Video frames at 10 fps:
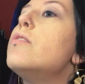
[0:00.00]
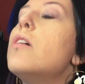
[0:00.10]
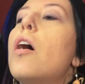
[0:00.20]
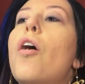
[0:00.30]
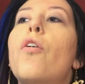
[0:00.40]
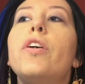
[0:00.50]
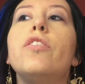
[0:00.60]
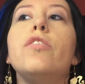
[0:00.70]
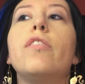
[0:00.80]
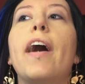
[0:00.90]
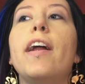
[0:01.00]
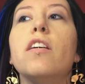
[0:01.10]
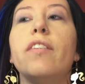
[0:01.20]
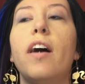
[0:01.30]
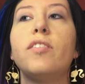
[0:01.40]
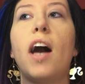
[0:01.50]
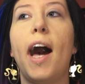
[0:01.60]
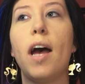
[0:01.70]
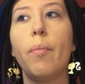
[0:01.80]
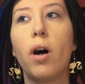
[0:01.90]
So you do kind of have to
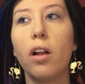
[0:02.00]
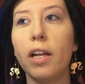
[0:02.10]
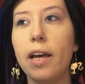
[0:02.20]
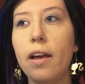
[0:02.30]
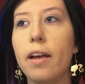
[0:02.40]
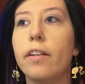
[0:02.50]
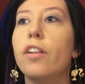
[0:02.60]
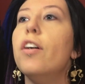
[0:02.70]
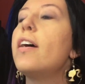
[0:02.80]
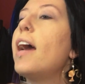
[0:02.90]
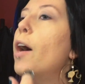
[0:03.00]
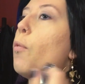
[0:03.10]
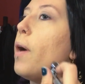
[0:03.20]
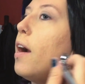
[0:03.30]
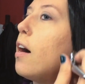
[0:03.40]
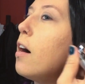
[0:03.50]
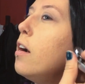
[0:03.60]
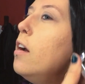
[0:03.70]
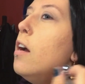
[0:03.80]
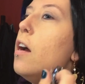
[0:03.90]
eyeball it and look at
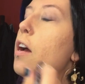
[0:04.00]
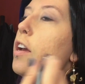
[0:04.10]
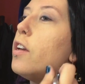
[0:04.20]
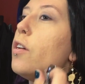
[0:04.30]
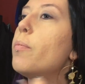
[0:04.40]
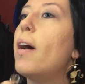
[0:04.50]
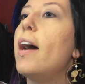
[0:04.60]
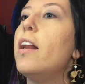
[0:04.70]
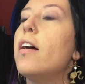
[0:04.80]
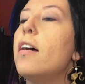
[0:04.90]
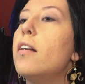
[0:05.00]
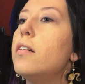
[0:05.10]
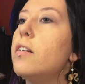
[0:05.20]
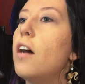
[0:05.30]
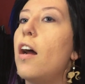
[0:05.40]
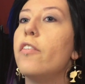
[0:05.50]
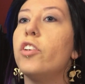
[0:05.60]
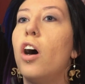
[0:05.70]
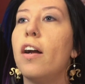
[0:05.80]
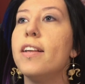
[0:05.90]
where you might not
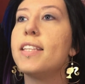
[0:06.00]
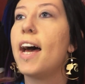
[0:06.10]
have gone as